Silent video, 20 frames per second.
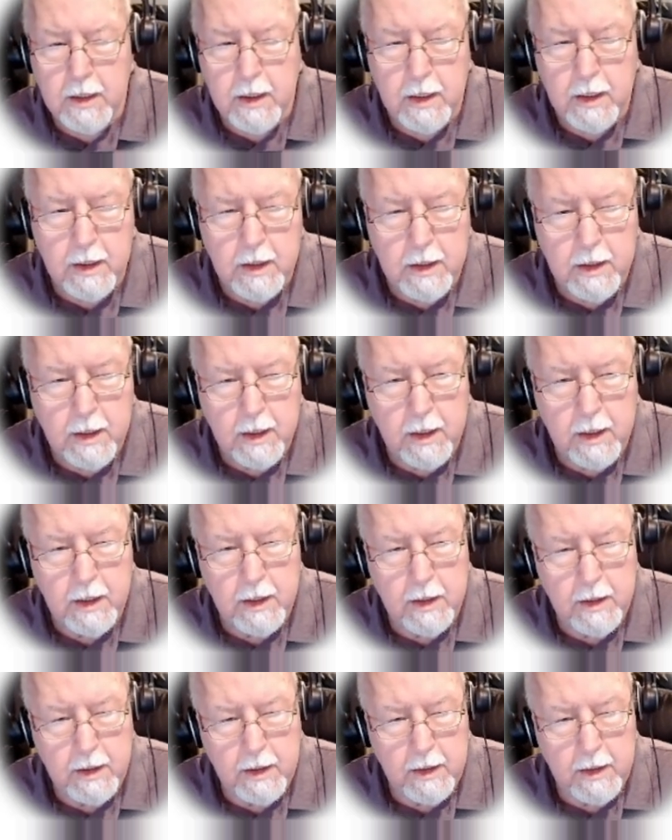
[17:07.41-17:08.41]
and
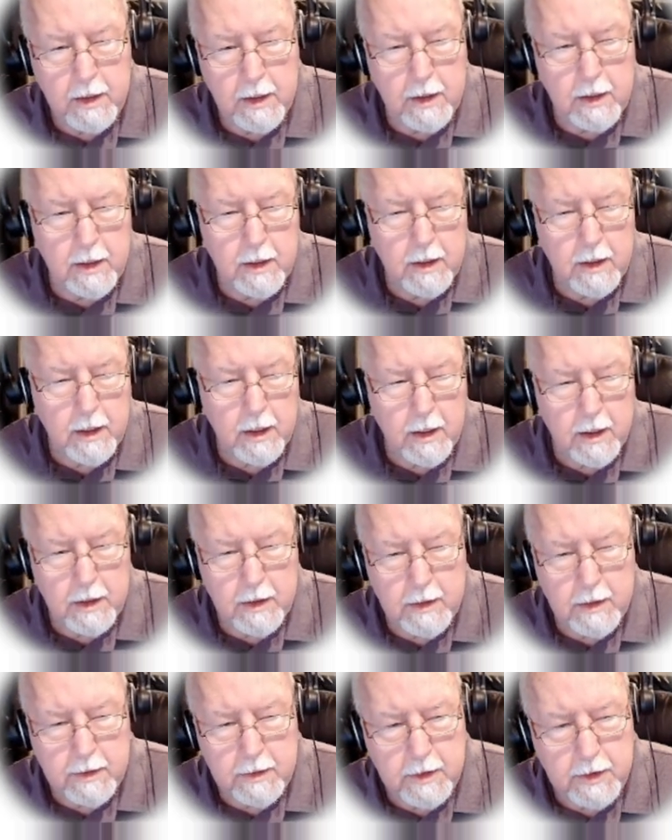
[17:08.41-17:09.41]
uh,
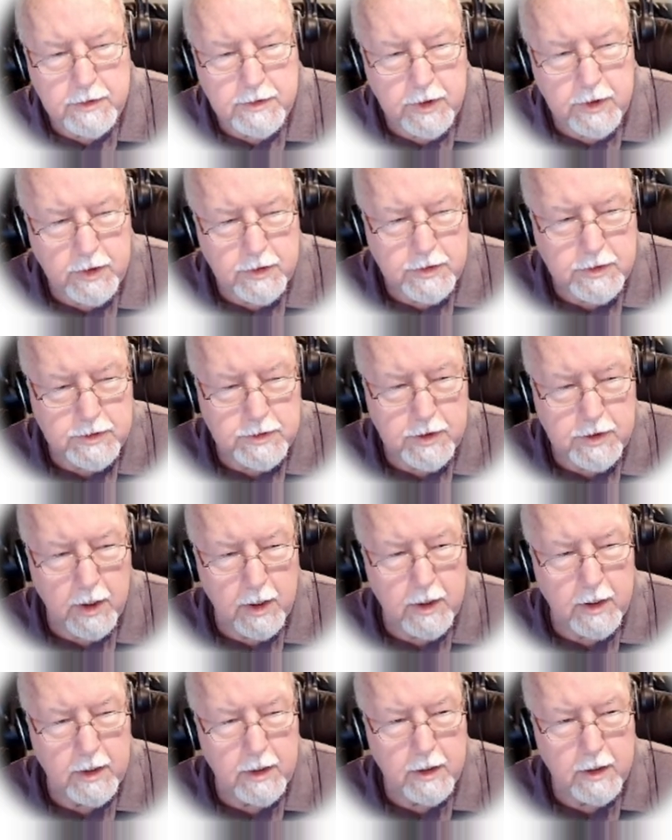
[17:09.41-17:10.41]
uh, the church is
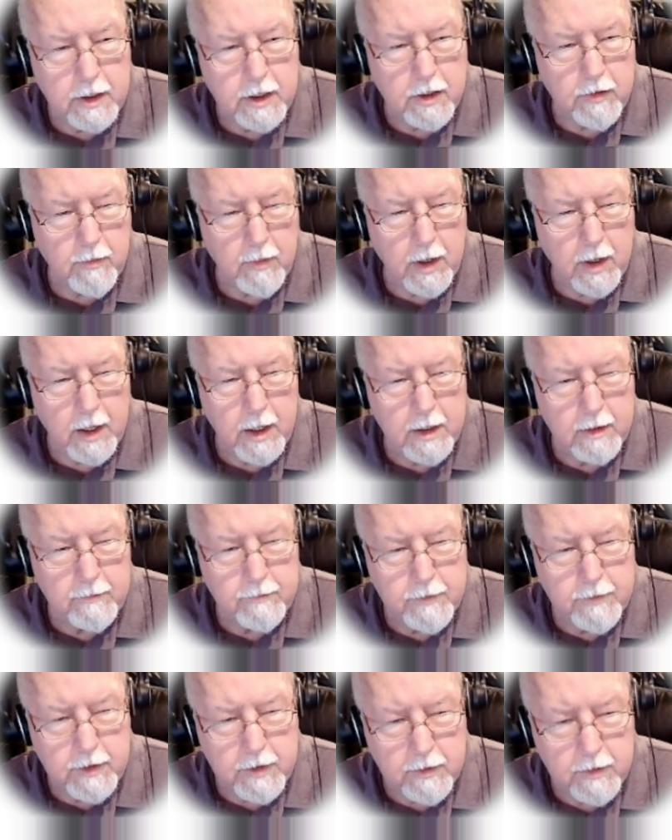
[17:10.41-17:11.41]
starting to
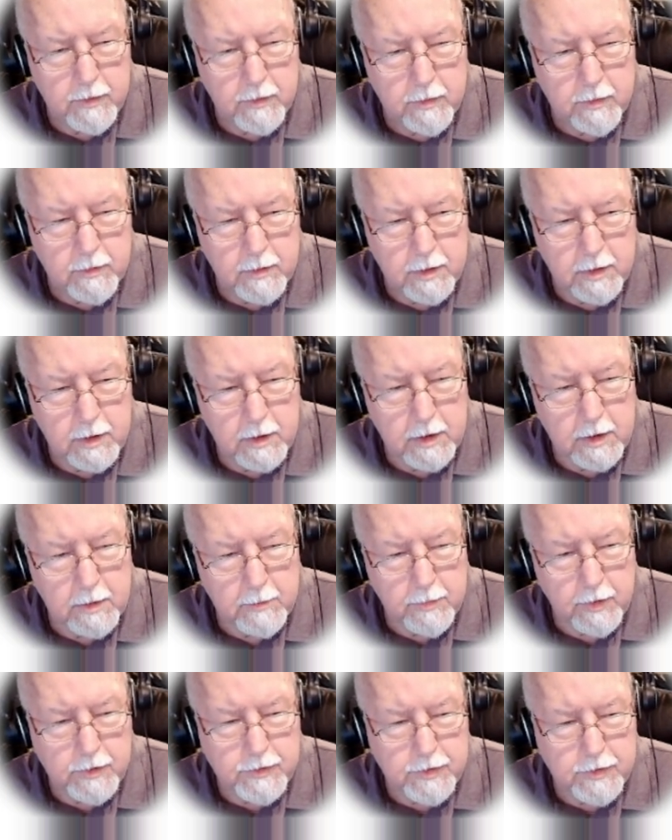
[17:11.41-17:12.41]
thrive through
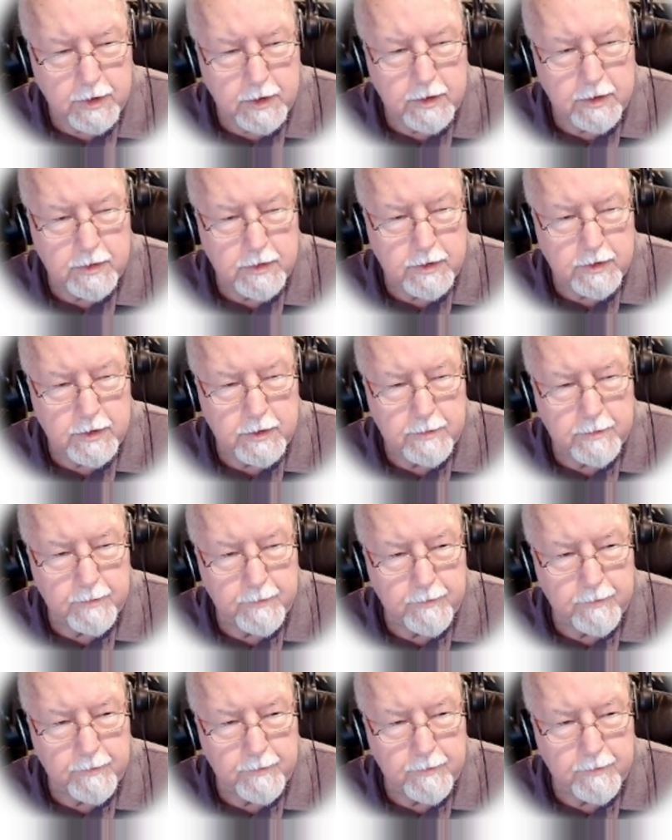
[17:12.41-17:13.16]
persecution.